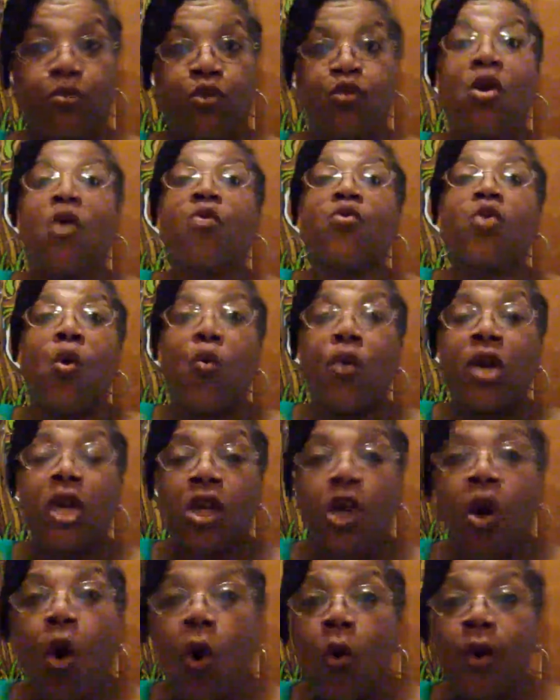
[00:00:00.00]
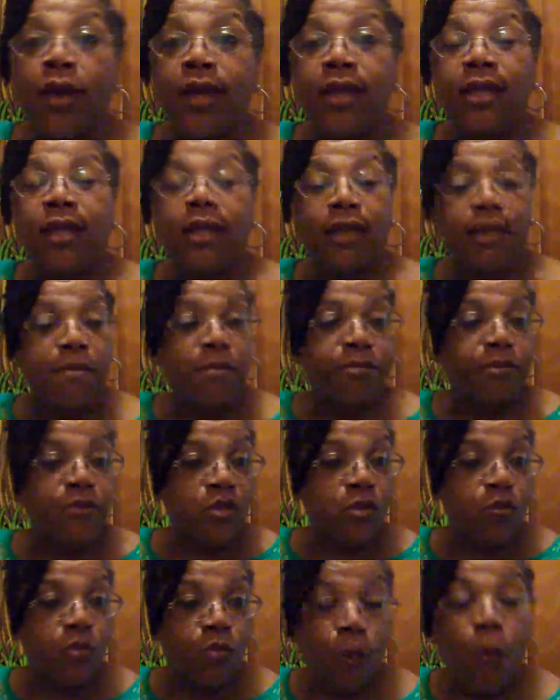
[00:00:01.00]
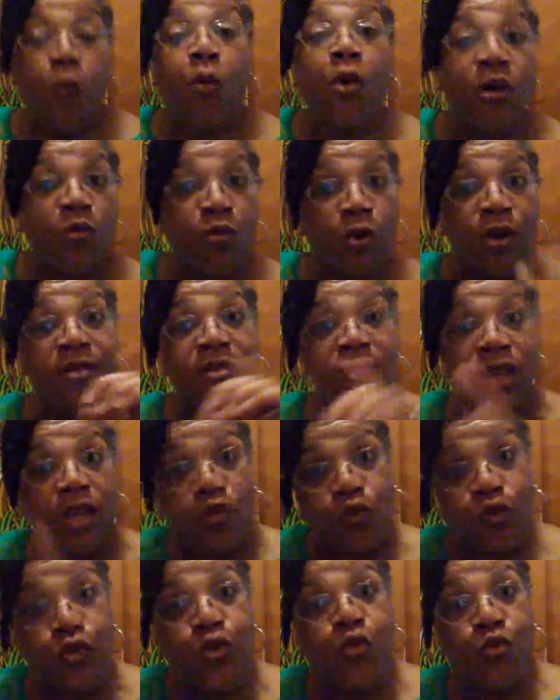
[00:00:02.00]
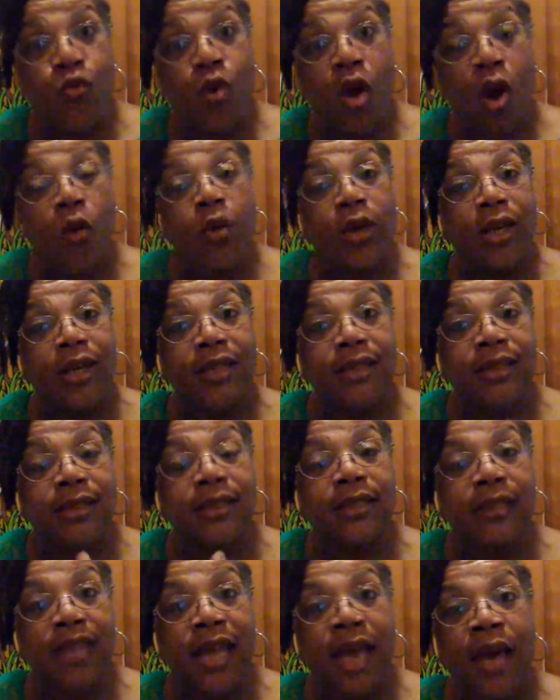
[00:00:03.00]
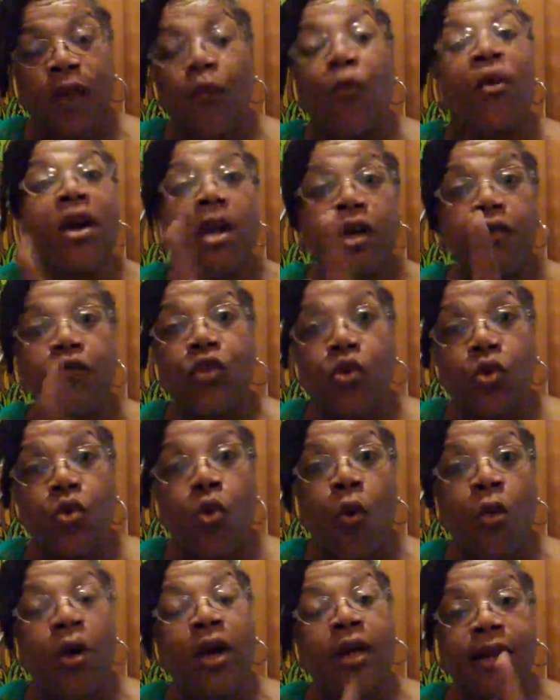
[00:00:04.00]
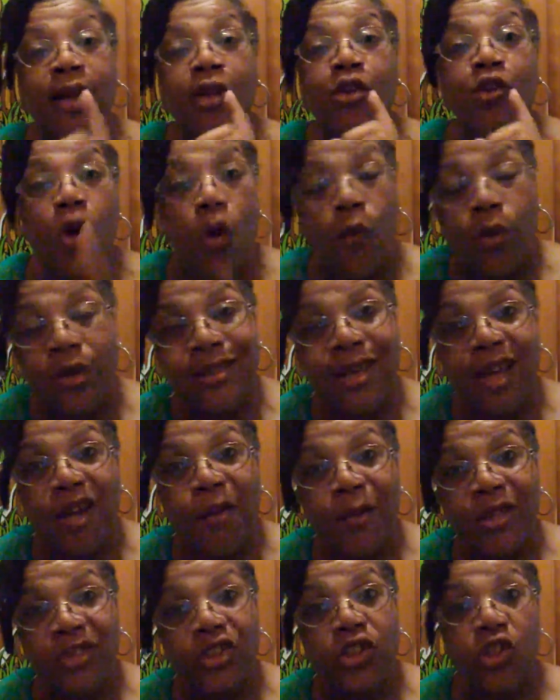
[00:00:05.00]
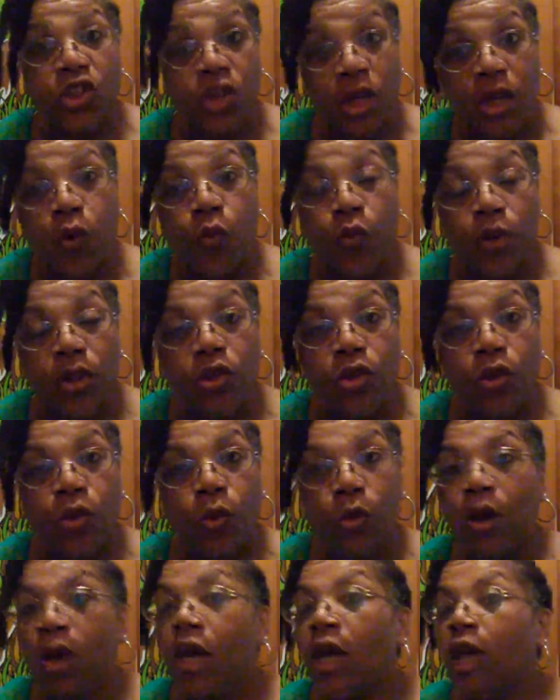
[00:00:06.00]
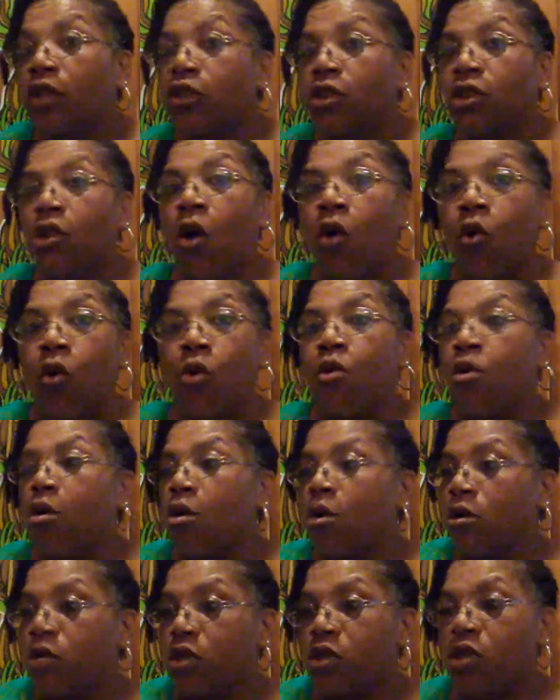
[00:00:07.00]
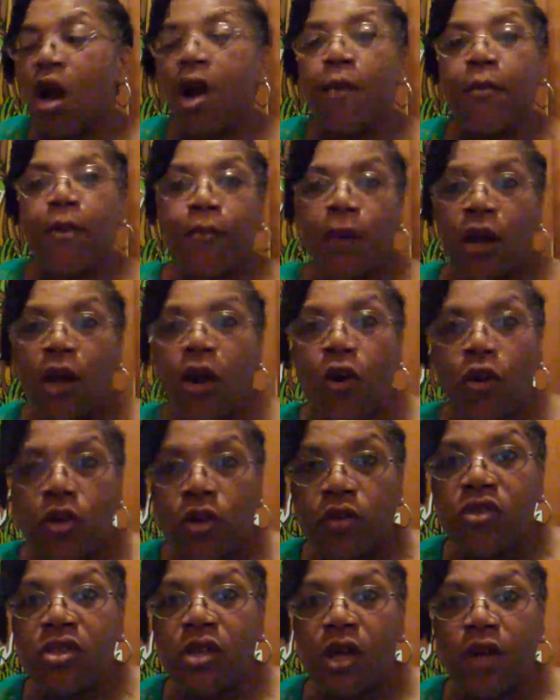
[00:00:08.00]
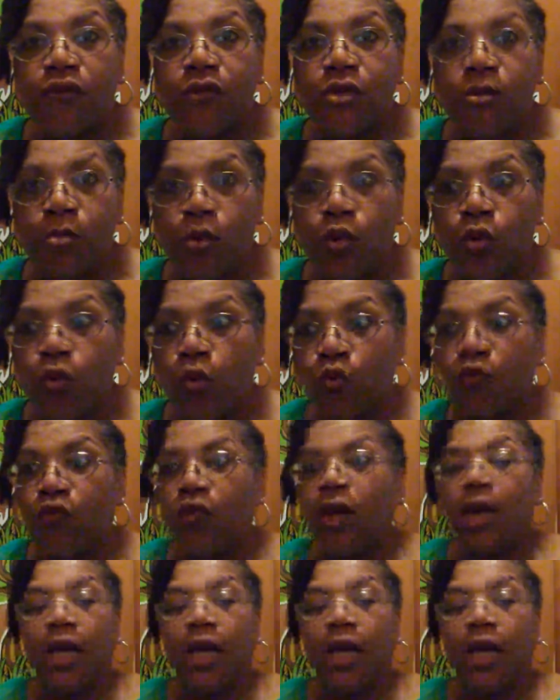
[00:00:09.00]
You don't know where you're going. Well, one thing you do know is, is that wherever you're going, you don't want to take much junk with you. So start preparing yourself to move.